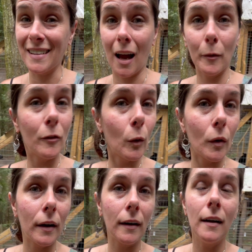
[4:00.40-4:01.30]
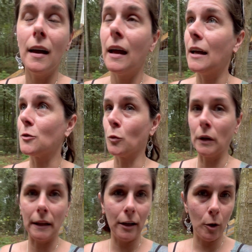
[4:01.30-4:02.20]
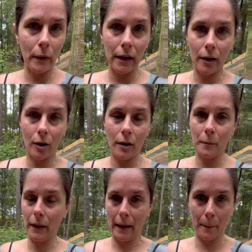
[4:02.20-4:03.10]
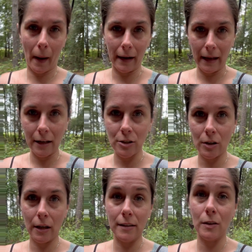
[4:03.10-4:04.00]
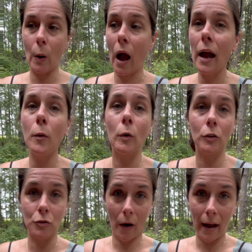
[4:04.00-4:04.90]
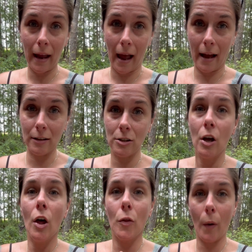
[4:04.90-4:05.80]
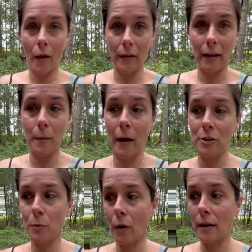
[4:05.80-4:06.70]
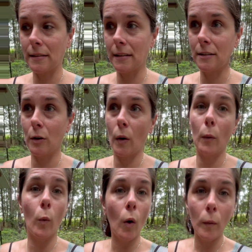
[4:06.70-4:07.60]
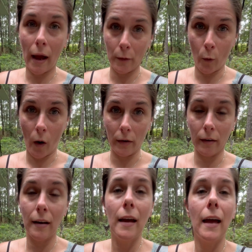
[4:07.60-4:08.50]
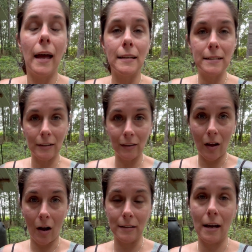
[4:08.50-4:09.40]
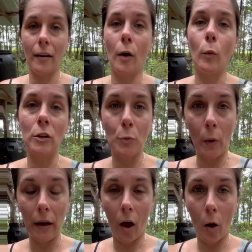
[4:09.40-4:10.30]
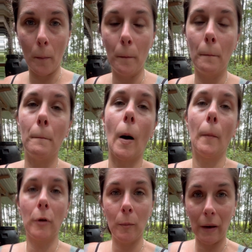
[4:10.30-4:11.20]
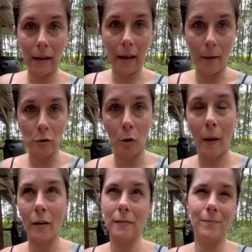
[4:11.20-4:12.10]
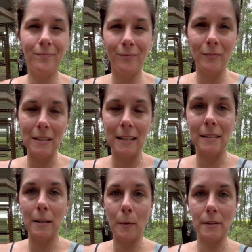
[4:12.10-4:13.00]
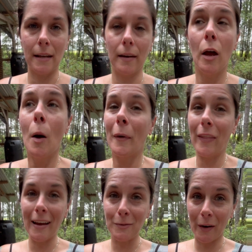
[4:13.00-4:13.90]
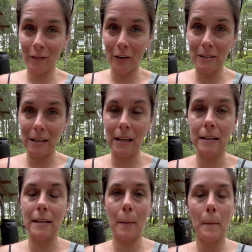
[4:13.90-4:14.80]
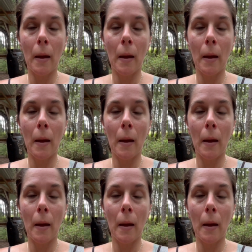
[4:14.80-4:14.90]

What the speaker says: I'm in Florida. It's really humid here, like by nature. And so I will dry hatch throughout the incubation process. So I won't add water until lockdown, at which point I'll bump humidity up to about 60%. But that's one of those things that